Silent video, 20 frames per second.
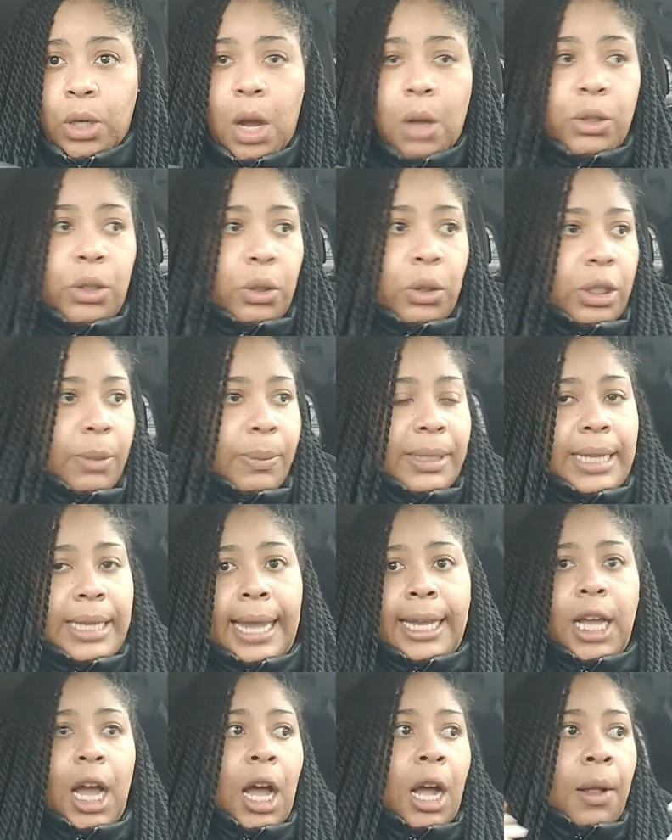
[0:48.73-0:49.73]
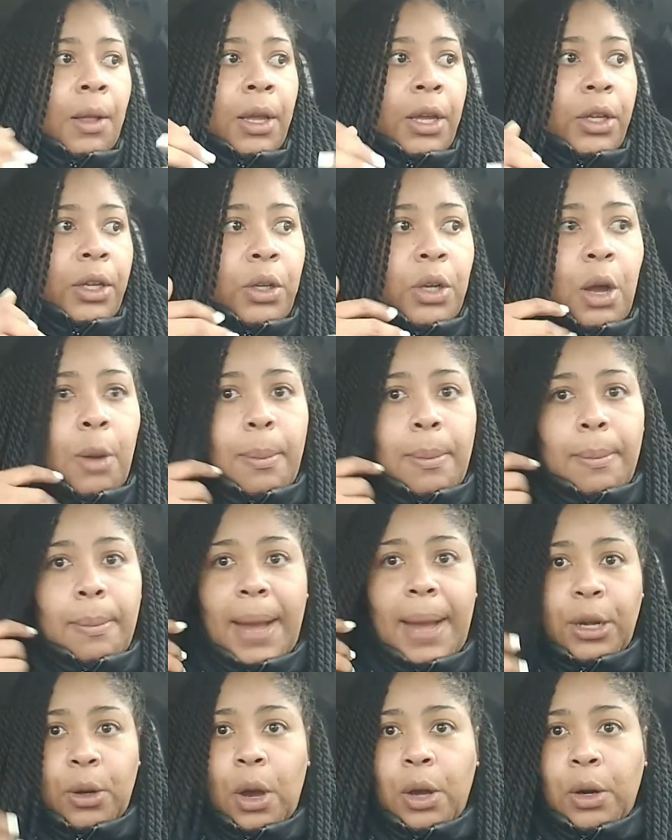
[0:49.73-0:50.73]
so she was like,
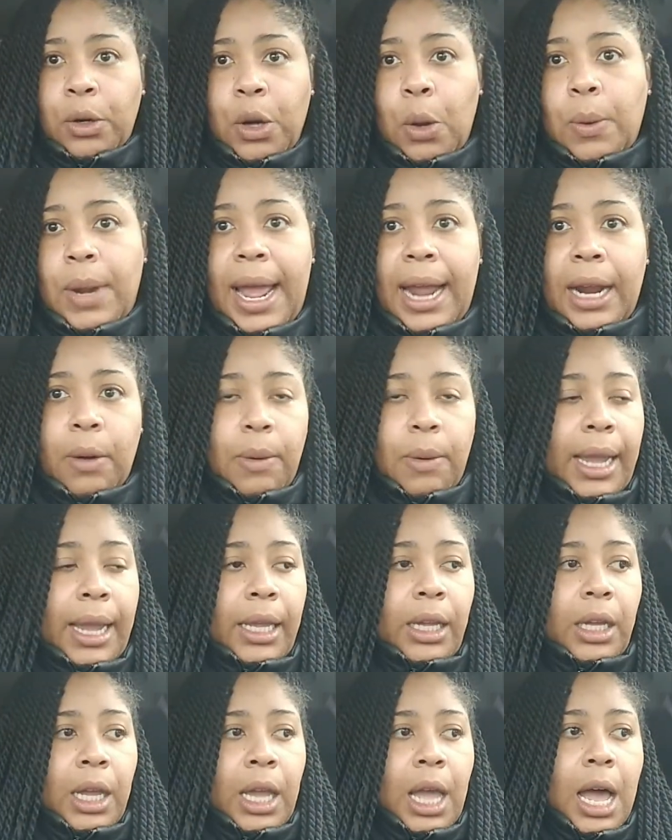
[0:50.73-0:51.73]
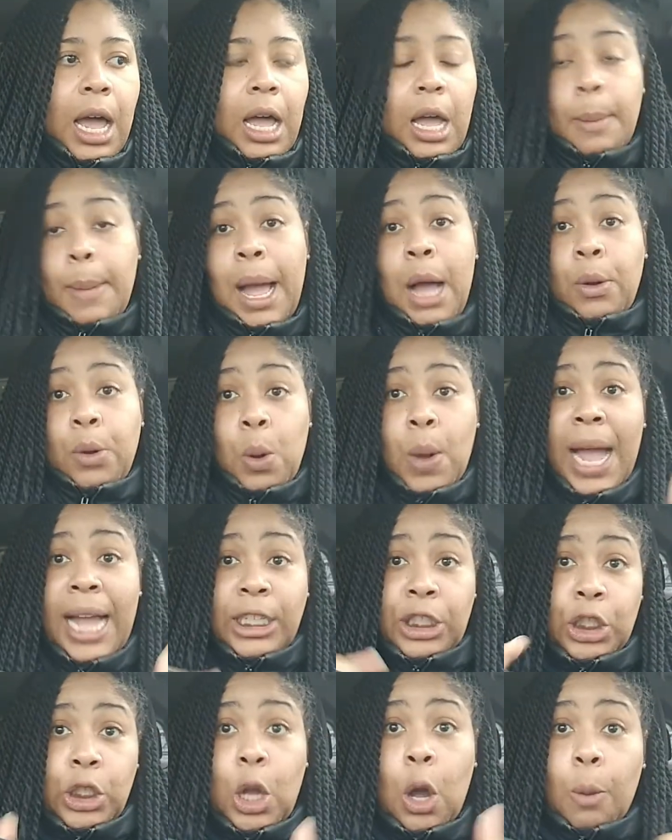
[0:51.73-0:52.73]
my daughter don't act right. I don't know
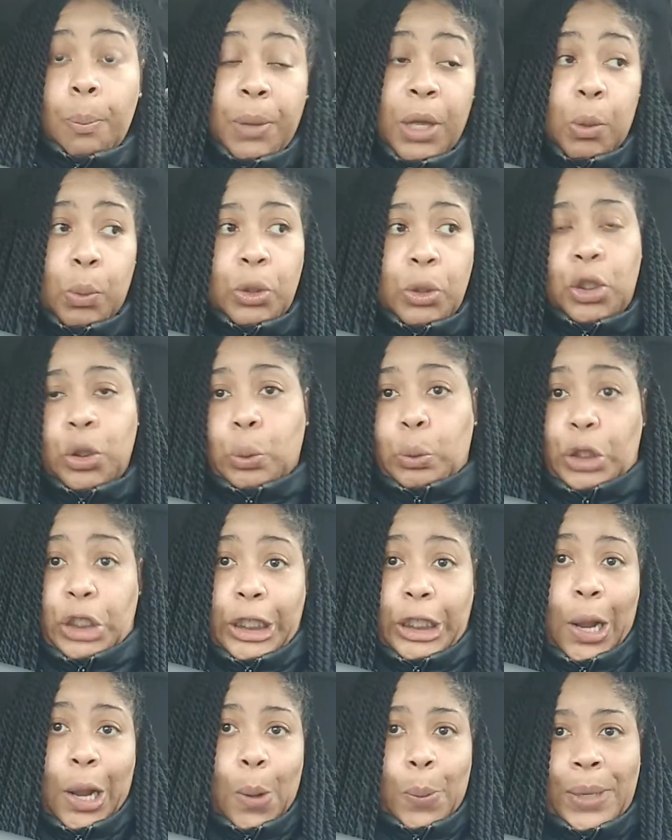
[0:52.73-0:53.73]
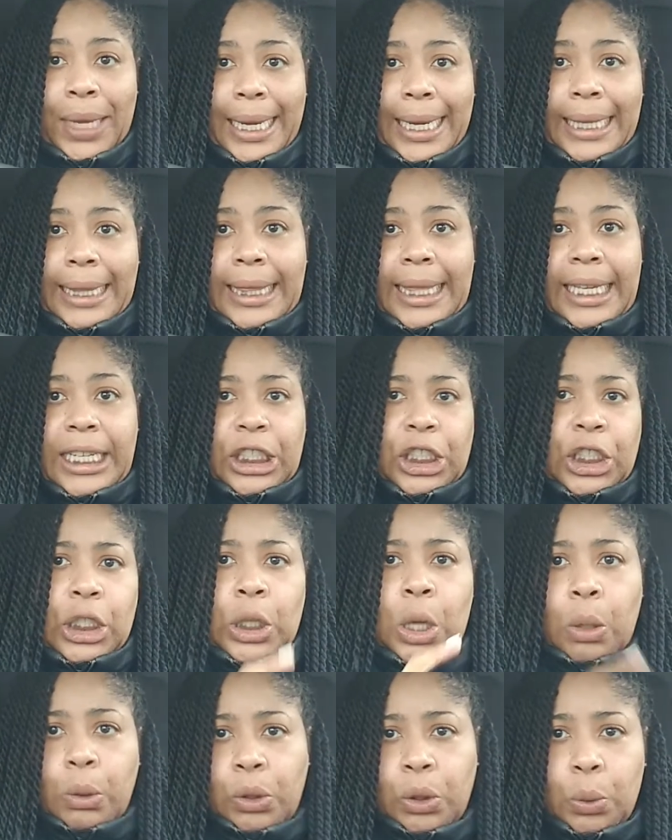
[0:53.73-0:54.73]
how she gonna be with you. She don't eat
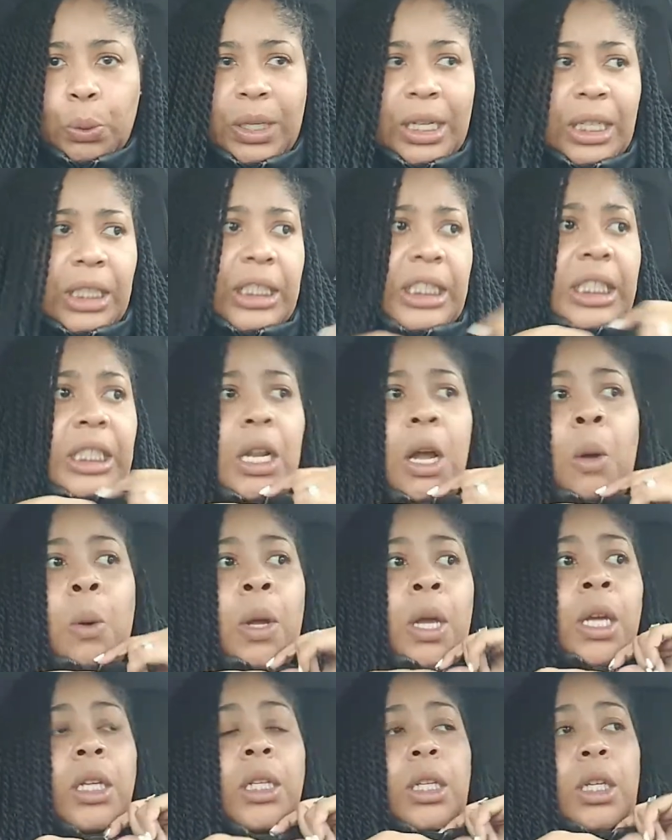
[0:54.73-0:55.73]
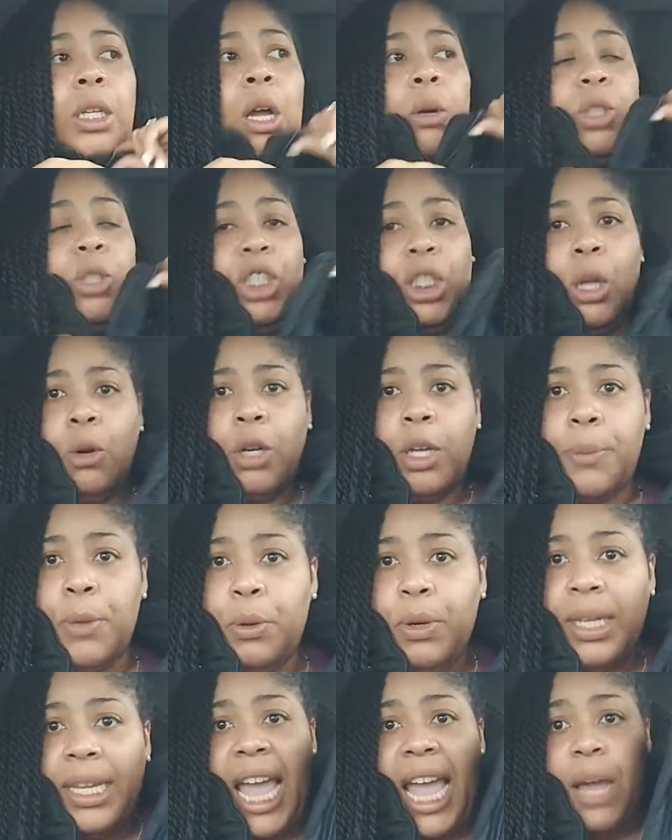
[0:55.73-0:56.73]
this, she don't do this, she don't
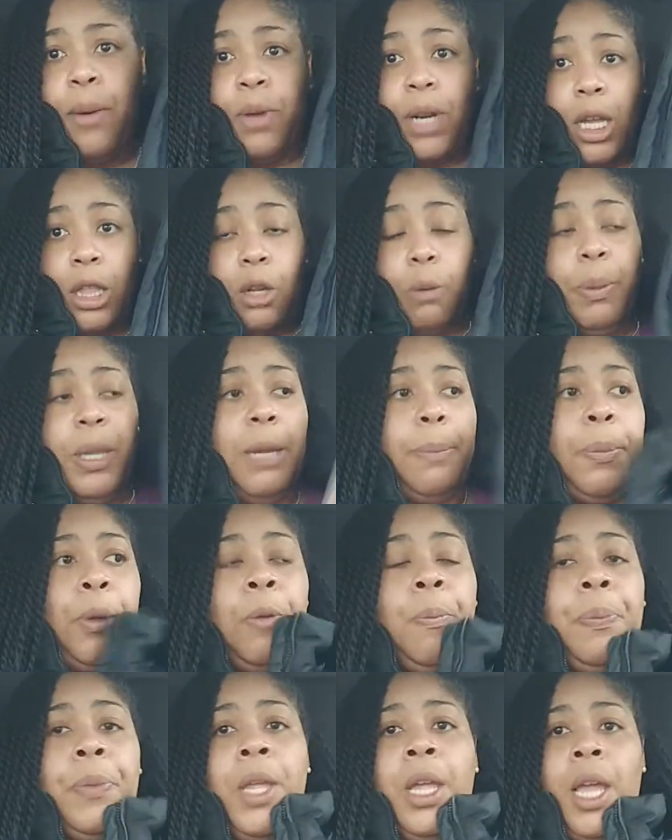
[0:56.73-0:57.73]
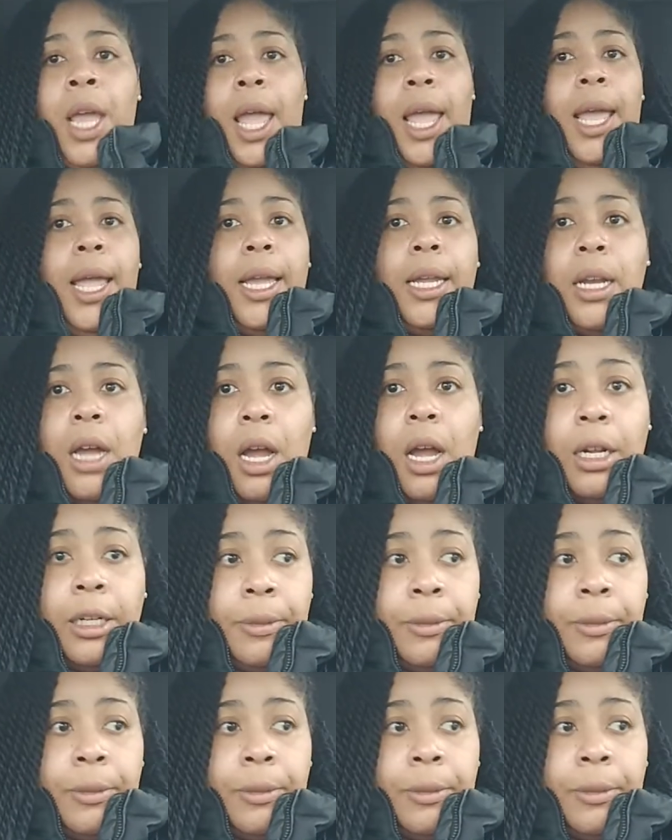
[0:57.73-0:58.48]
communicate with other people. And